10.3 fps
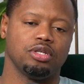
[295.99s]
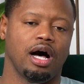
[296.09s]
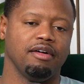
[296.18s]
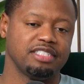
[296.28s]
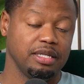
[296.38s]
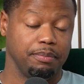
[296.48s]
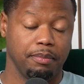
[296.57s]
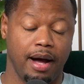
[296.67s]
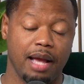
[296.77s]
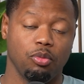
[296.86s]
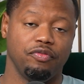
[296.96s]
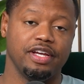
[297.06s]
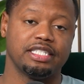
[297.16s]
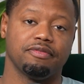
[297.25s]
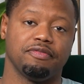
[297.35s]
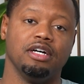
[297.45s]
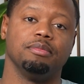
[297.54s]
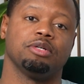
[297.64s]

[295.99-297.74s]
obviously buying more fix and flips.